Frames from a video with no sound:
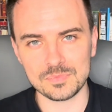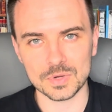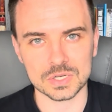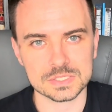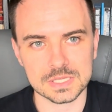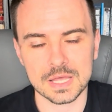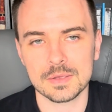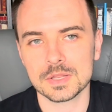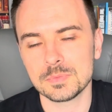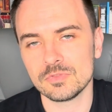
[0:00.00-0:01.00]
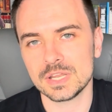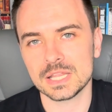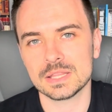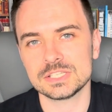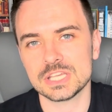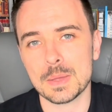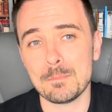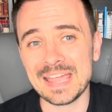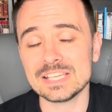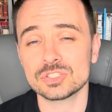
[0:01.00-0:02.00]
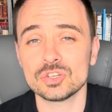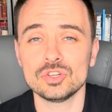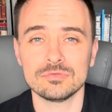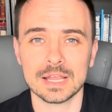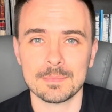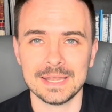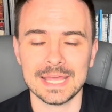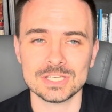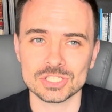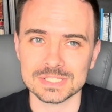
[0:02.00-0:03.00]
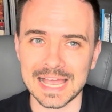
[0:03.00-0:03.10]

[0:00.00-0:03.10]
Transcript: books that I'm going to be reading this year based on your recommendations.